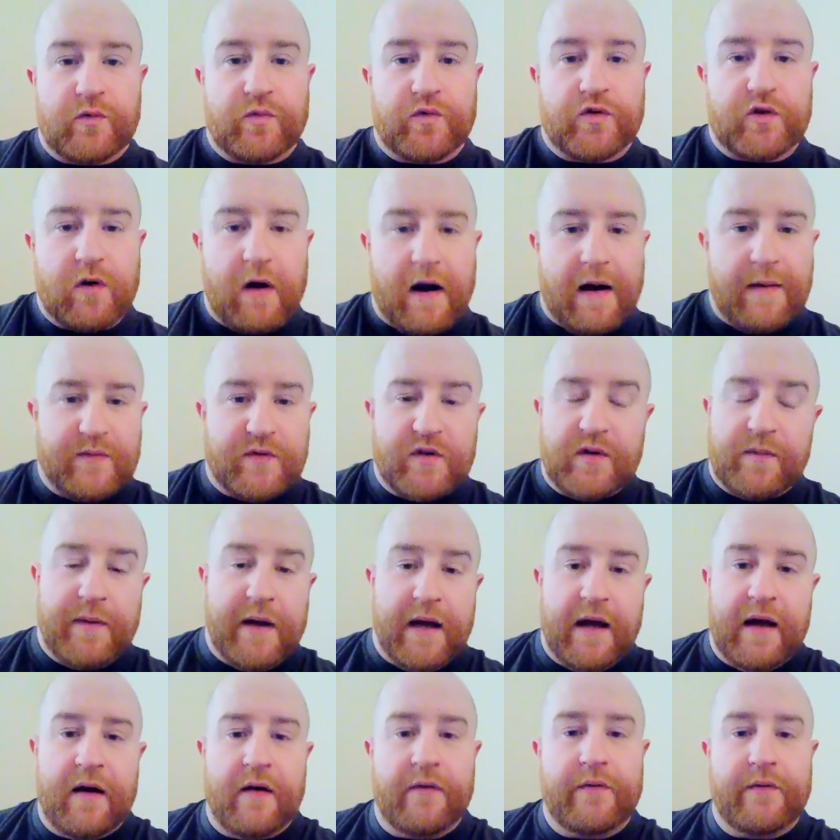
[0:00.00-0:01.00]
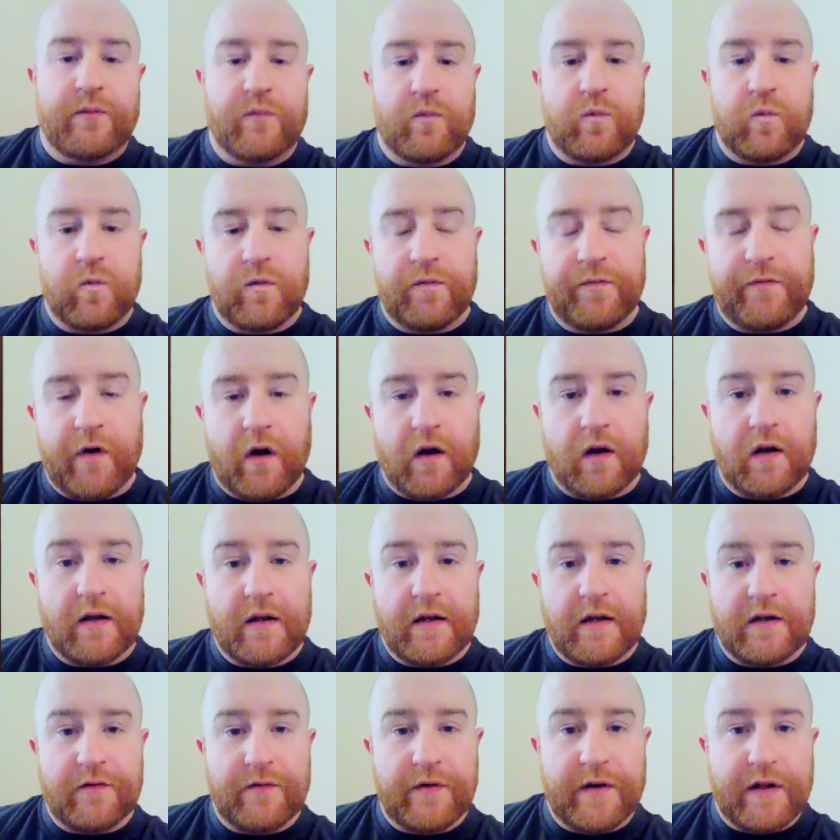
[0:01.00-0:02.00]
that subscribe to me and follow
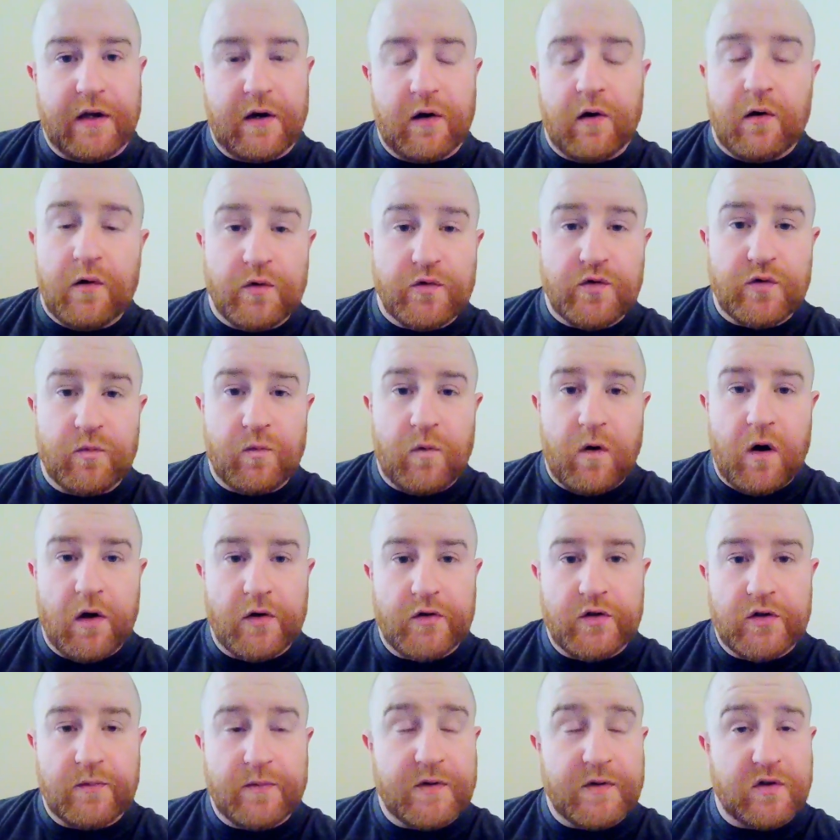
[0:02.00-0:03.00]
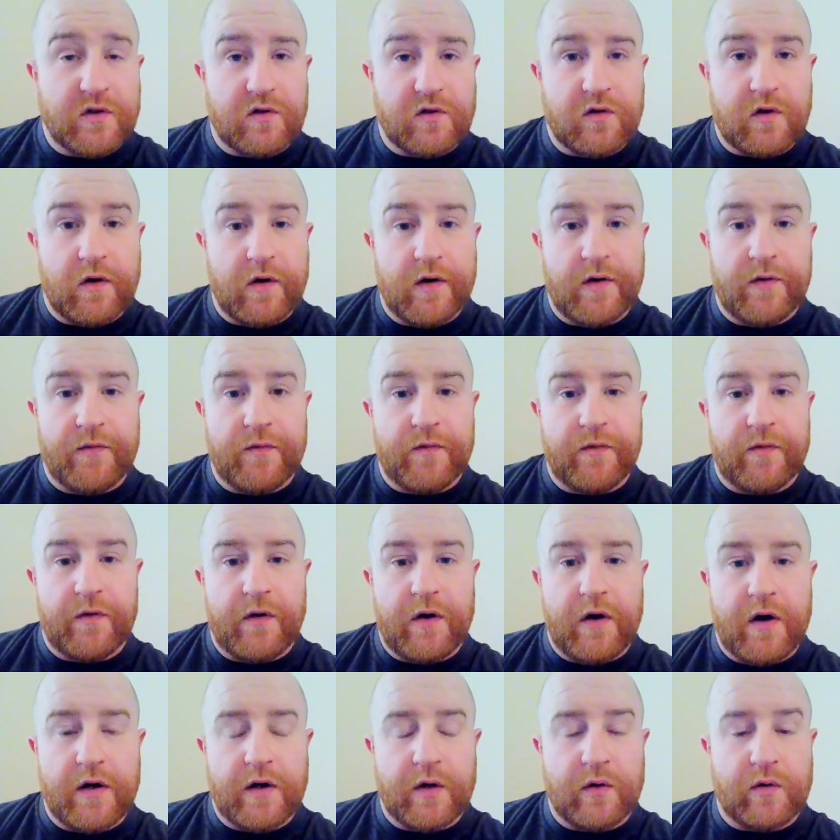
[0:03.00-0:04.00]
these videos and watch them and stuff,
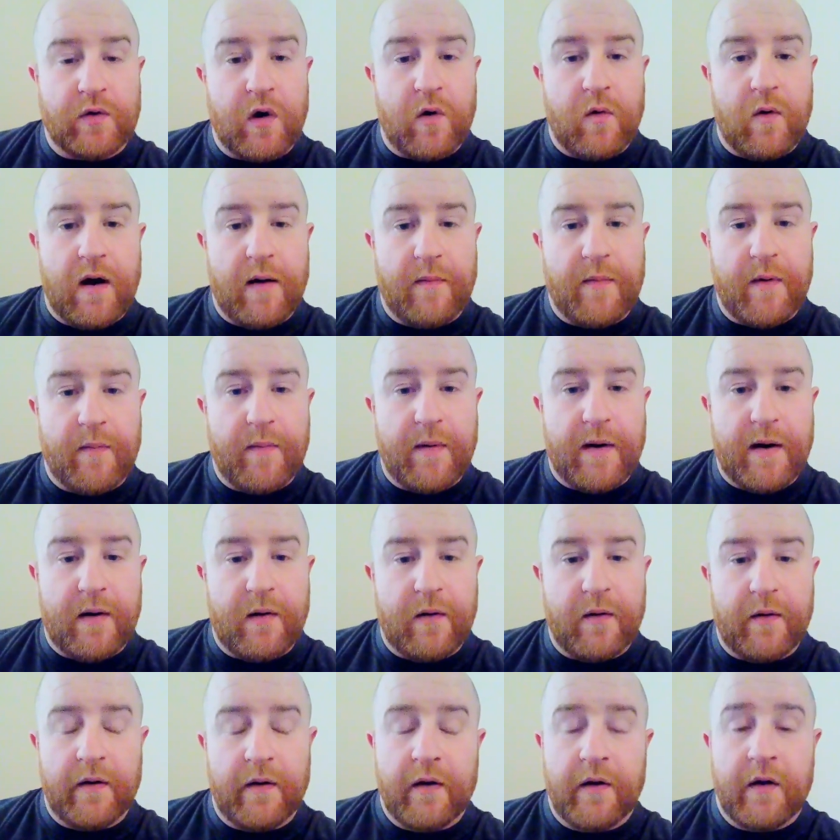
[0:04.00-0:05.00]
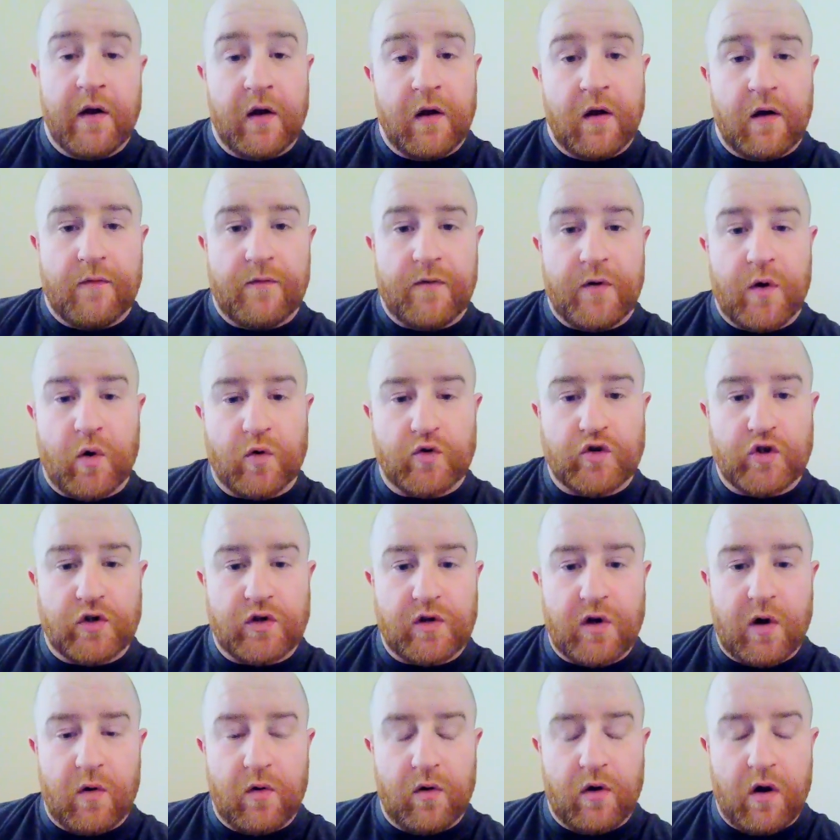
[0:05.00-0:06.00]
you'll know what I'm about. For those
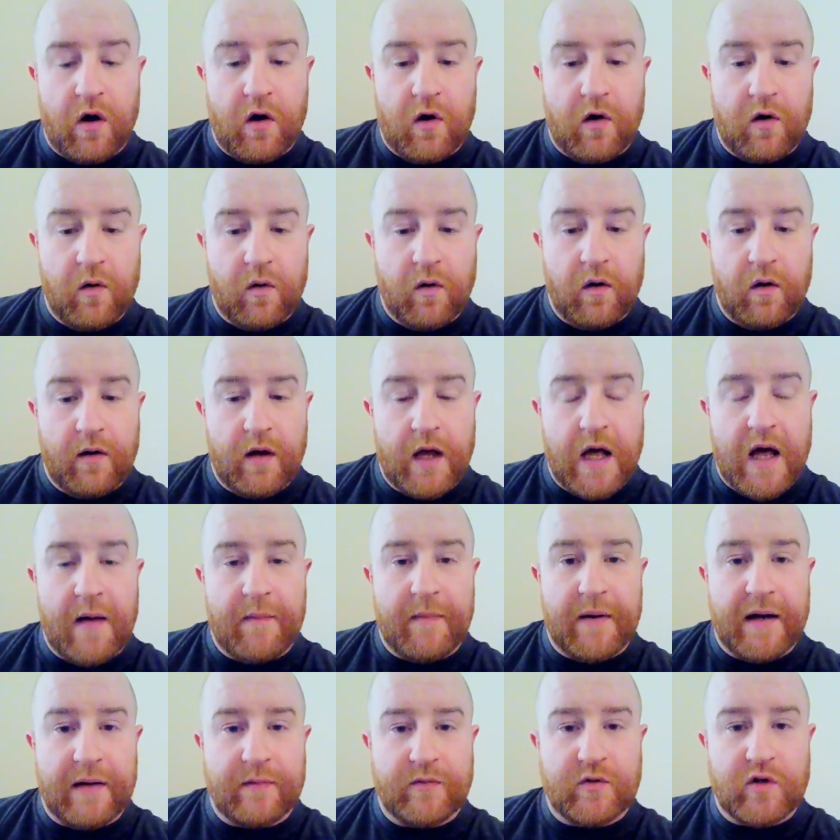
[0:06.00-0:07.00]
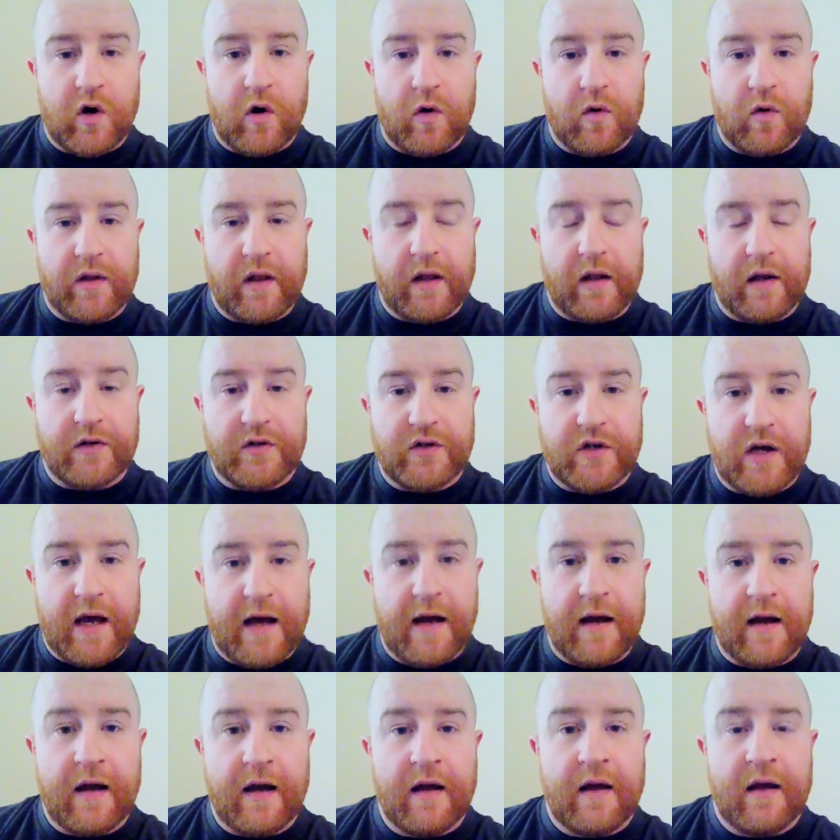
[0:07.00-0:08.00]
that don't know, my name's Cody
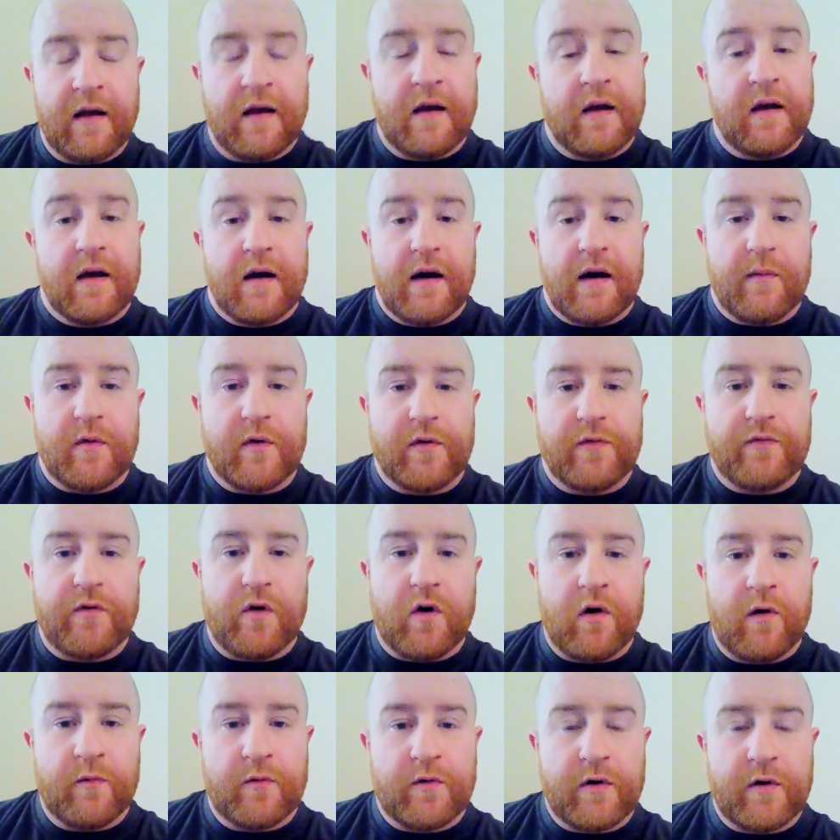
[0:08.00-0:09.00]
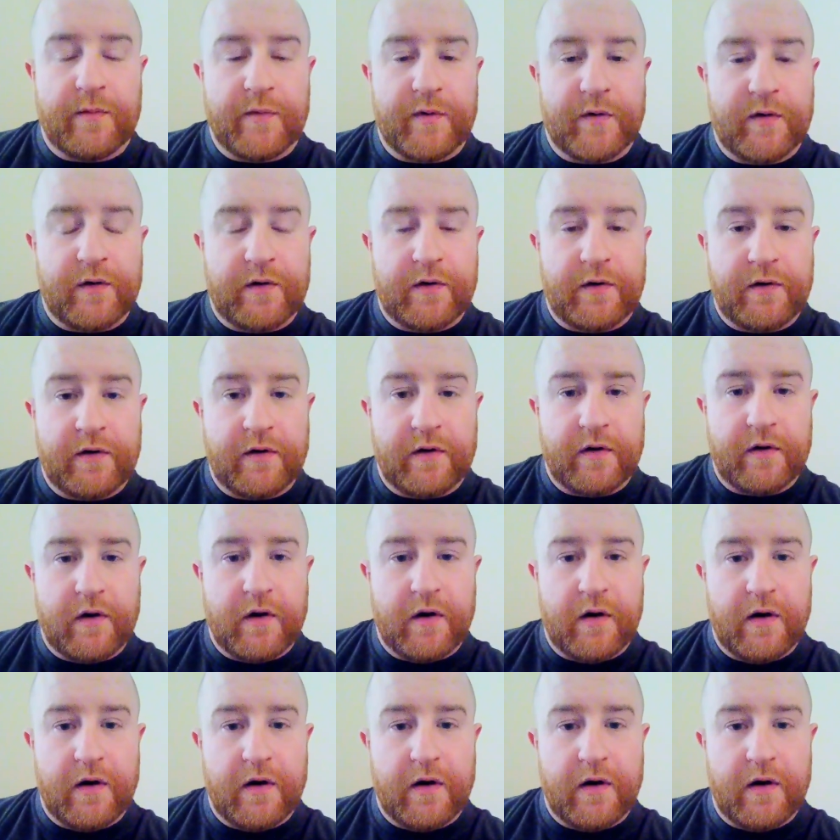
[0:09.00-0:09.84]
Lachey. I'm a reformed criminal,